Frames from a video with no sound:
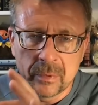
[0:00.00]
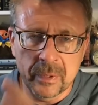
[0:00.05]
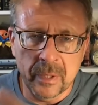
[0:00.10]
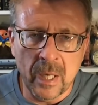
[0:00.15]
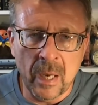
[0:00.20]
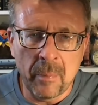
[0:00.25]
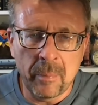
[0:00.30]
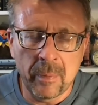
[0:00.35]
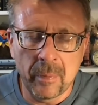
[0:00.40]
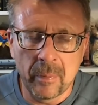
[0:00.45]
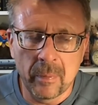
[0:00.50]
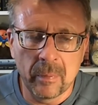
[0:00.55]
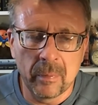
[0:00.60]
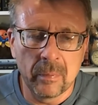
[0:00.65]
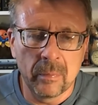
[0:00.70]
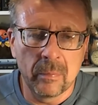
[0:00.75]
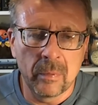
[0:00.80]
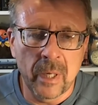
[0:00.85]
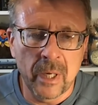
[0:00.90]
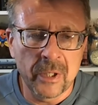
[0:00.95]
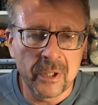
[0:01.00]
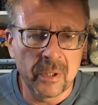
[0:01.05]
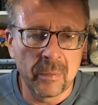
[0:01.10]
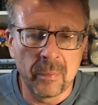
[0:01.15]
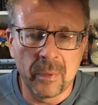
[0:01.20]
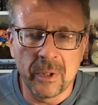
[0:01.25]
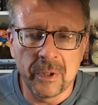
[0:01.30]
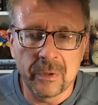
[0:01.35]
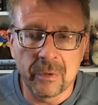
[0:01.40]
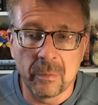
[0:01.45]
top Russian
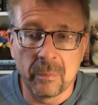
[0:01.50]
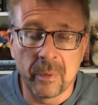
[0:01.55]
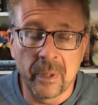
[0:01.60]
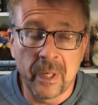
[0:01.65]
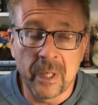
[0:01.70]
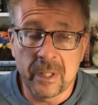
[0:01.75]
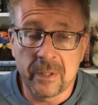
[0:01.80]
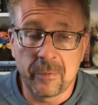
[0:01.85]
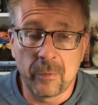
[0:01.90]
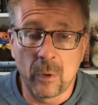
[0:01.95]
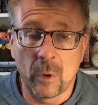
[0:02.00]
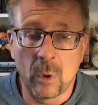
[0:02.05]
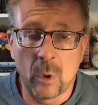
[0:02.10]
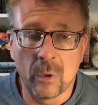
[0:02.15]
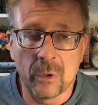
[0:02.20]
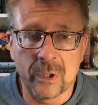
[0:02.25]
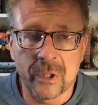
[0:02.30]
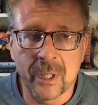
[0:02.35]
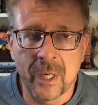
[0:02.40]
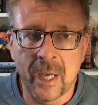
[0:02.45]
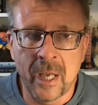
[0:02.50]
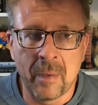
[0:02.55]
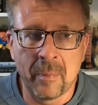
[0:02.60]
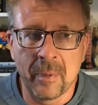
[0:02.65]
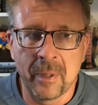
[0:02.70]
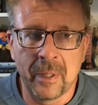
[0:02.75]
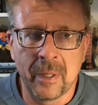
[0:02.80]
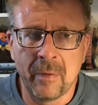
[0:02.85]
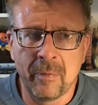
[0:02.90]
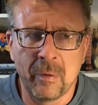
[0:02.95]
military brass for a long time,
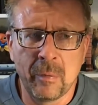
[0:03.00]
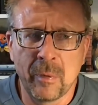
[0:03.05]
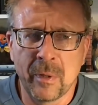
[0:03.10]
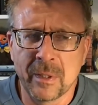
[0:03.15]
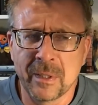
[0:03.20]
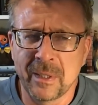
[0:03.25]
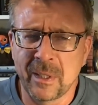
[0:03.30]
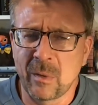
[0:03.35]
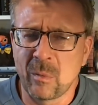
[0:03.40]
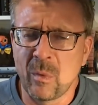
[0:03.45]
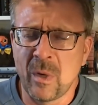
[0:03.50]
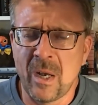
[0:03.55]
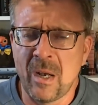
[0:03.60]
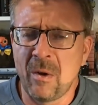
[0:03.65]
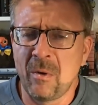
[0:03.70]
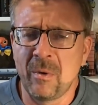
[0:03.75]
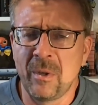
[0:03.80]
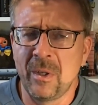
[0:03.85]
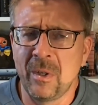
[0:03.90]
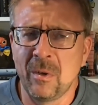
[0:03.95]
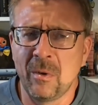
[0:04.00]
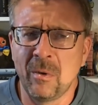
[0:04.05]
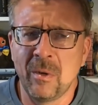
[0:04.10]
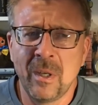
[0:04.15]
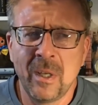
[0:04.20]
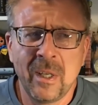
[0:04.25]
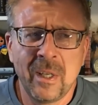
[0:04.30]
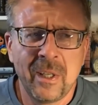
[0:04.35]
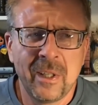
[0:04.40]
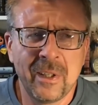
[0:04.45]
and everyone's like, "Wow,
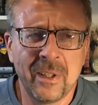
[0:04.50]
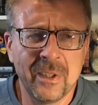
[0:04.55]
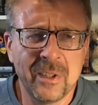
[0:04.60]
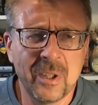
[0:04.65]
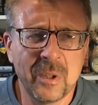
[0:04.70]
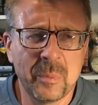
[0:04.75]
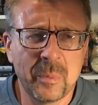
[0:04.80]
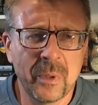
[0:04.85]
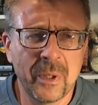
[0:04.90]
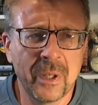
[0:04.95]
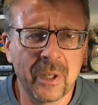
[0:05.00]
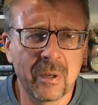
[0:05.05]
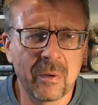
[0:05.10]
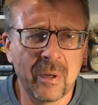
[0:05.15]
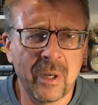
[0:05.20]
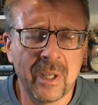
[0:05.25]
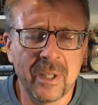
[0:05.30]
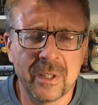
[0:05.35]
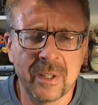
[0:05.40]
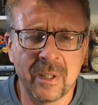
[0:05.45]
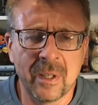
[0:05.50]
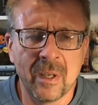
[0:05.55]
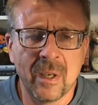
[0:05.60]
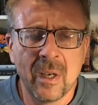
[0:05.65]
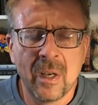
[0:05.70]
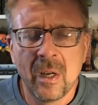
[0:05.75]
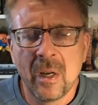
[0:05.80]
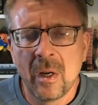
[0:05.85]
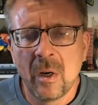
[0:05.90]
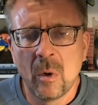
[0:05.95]
this is pretty crazy
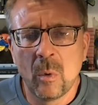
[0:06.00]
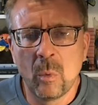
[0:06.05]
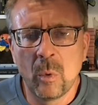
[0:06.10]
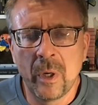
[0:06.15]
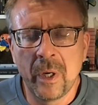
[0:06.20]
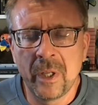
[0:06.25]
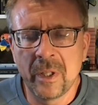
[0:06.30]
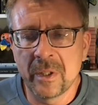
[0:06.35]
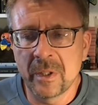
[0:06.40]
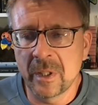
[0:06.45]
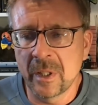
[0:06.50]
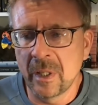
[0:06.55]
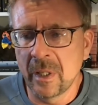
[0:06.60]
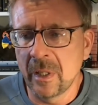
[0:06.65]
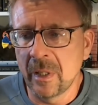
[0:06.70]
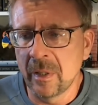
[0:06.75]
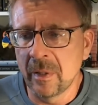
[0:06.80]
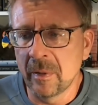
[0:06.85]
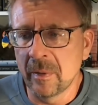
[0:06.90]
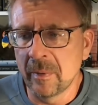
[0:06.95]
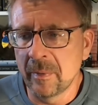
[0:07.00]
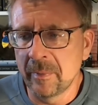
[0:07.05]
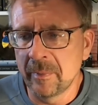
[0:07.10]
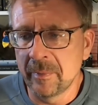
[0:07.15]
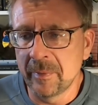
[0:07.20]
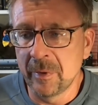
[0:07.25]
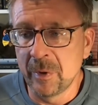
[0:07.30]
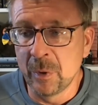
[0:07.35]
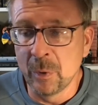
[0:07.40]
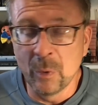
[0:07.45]
what he's
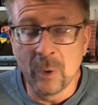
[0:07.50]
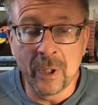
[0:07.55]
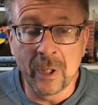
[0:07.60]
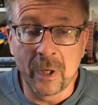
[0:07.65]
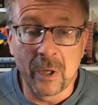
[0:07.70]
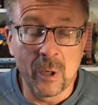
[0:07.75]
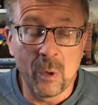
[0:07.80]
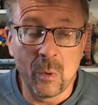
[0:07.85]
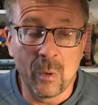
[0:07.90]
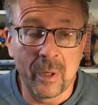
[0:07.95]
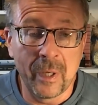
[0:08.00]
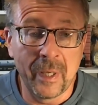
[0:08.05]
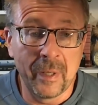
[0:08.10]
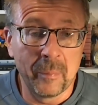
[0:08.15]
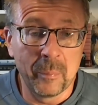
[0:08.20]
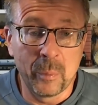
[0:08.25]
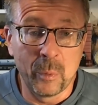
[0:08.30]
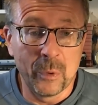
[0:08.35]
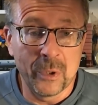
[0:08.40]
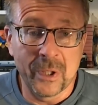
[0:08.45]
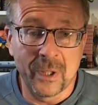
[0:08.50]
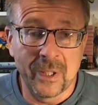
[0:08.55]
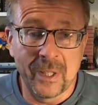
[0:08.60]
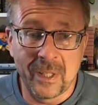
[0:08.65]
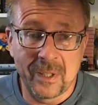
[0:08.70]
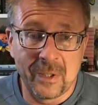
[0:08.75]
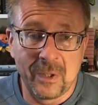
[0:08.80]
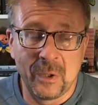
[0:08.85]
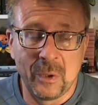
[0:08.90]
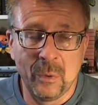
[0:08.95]
doing," and Putin
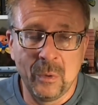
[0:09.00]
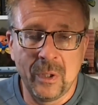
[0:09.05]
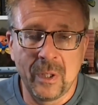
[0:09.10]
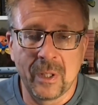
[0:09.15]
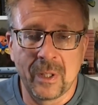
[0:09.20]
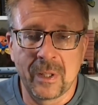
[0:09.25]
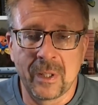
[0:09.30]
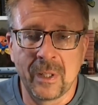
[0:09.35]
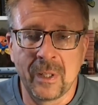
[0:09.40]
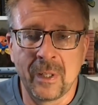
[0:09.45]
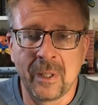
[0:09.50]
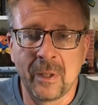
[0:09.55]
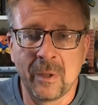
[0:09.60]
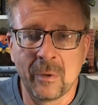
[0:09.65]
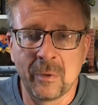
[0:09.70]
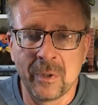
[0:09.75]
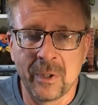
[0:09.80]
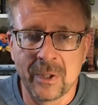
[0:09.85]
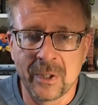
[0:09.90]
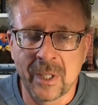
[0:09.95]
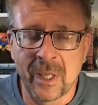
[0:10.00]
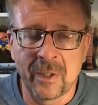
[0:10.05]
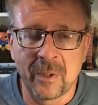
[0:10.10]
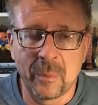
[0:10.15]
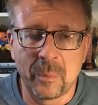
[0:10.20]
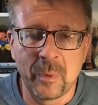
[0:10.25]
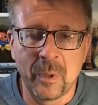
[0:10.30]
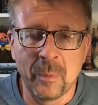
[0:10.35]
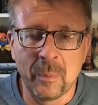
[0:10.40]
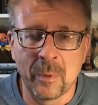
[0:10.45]
doesn't do anything. There's other
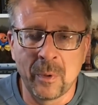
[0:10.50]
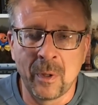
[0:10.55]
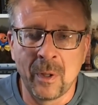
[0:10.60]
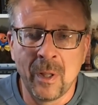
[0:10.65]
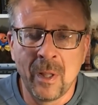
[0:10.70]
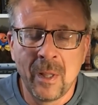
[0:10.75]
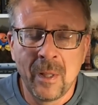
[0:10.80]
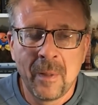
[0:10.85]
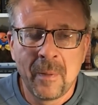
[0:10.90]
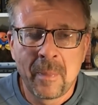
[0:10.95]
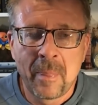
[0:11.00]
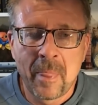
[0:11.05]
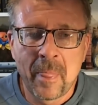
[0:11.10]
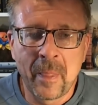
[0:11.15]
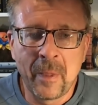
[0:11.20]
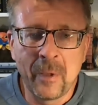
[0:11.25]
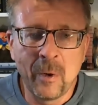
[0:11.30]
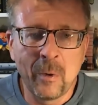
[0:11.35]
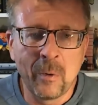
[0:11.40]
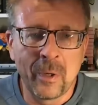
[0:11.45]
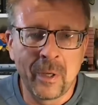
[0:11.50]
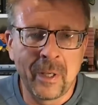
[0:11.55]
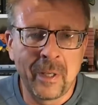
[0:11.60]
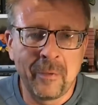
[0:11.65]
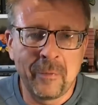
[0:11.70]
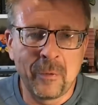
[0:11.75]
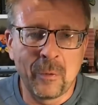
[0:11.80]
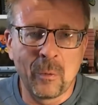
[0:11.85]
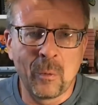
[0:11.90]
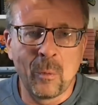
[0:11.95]
people.
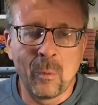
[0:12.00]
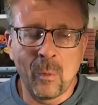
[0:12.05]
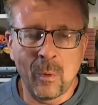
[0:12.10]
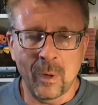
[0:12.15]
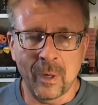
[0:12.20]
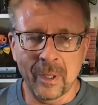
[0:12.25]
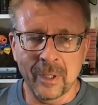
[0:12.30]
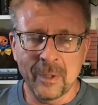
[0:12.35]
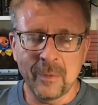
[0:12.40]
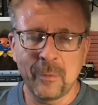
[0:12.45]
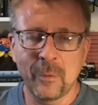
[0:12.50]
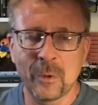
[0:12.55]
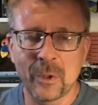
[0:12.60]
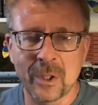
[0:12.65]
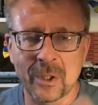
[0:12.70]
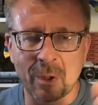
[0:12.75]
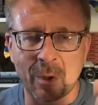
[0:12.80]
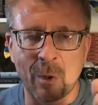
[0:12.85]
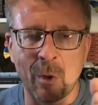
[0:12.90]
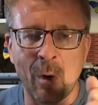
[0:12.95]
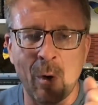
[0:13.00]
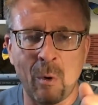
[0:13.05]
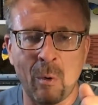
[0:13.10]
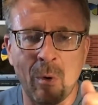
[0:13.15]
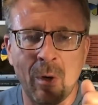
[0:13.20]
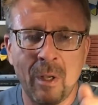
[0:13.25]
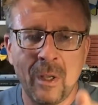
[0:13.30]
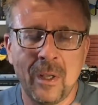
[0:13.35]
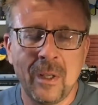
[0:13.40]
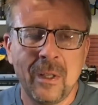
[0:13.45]
If you just
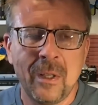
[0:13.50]
go